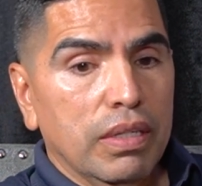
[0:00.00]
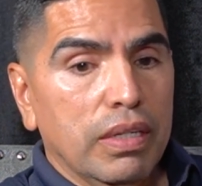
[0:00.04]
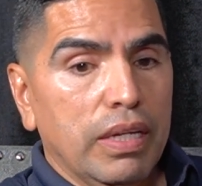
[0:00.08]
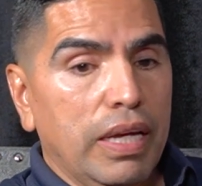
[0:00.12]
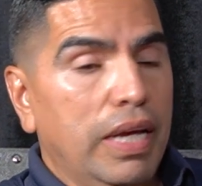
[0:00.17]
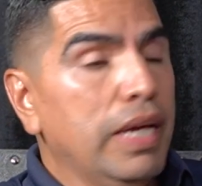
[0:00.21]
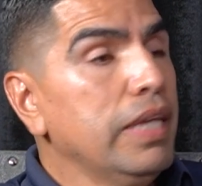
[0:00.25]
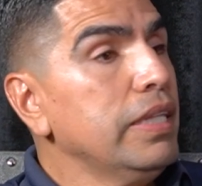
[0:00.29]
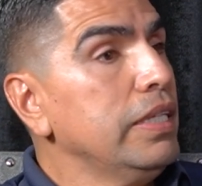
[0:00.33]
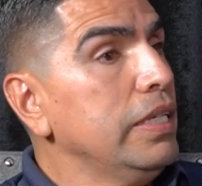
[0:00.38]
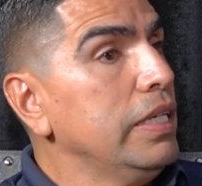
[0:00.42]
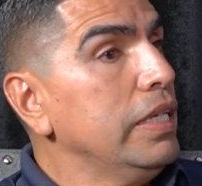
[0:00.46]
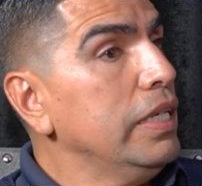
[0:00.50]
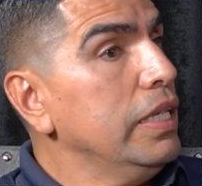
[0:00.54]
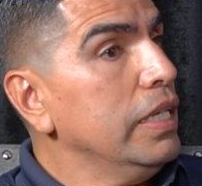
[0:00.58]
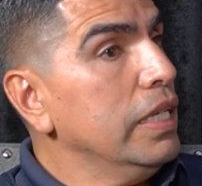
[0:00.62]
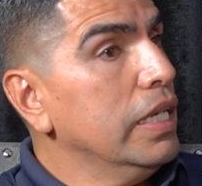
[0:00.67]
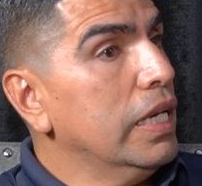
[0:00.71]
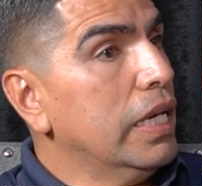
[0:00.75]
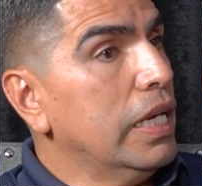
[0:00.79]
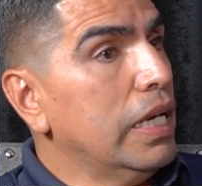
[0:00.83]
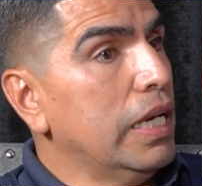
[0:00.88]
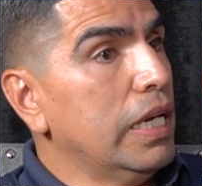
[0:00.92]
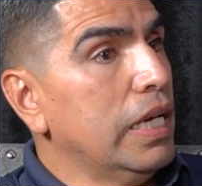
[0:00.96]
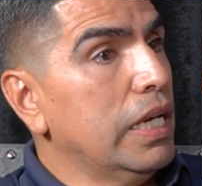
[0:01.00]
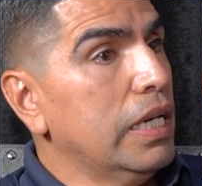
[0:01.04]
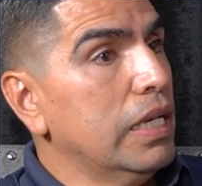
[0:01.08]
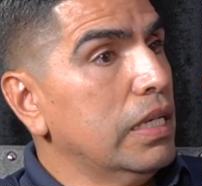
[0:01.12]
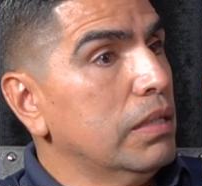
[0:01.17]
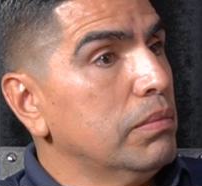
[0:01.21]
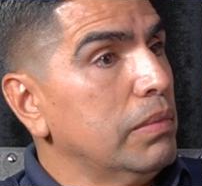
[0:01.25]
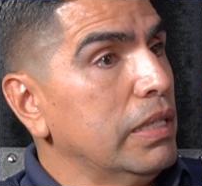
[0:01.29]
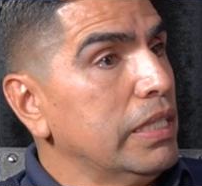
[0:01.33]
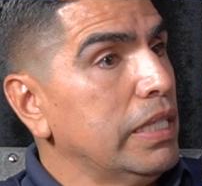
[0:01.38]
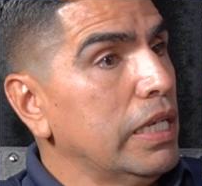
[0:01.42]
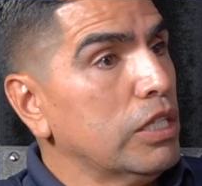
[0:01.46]
Eddie,
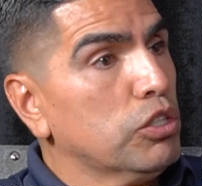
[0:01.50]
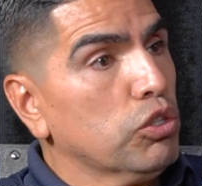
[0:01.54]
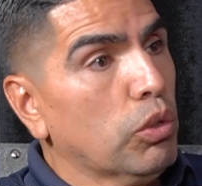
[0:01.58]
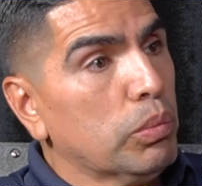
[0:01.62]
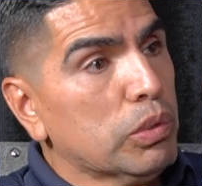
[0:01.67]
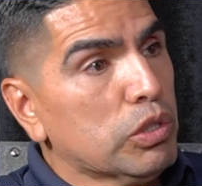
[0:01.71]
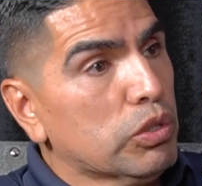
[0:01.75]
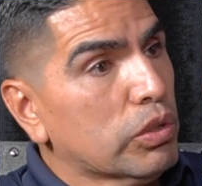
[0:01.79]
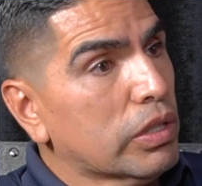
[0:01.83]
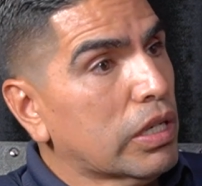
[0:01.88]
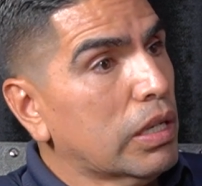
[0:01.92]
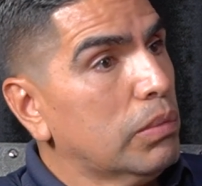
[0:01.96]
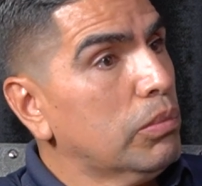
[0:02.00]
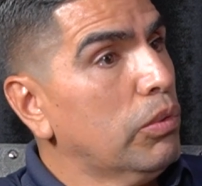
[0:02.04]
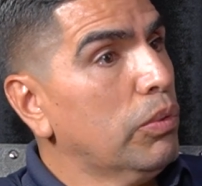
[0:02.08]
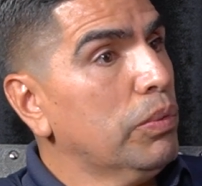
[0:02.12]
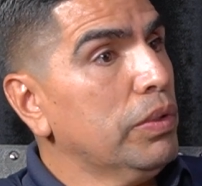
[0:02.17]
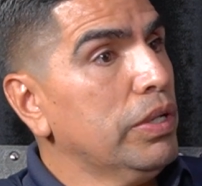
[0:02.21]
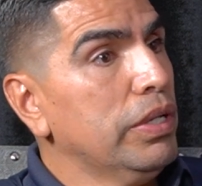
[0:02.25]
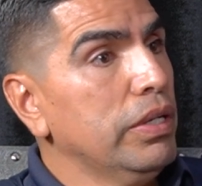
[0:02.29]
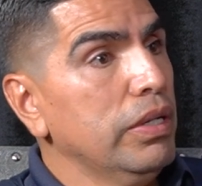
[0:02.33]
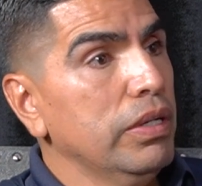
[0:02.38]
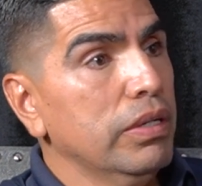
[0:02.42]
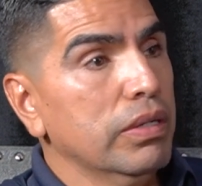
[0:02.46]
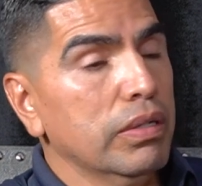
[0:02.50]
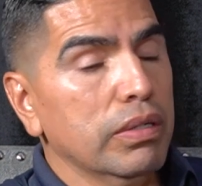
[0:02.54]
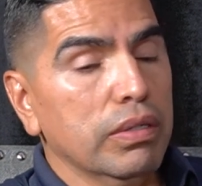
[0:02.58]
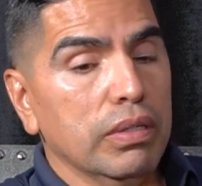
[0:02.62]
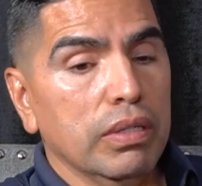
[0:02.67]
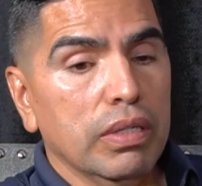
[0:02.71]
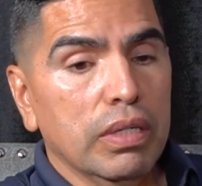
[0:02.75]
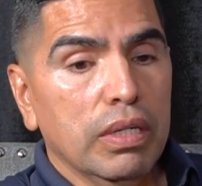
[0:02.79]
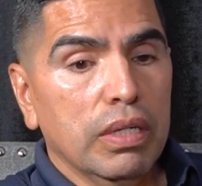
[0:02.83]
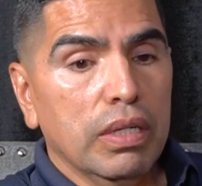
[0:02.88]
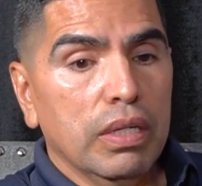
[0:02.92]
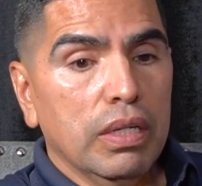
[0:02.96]
and my dad told me to come over here."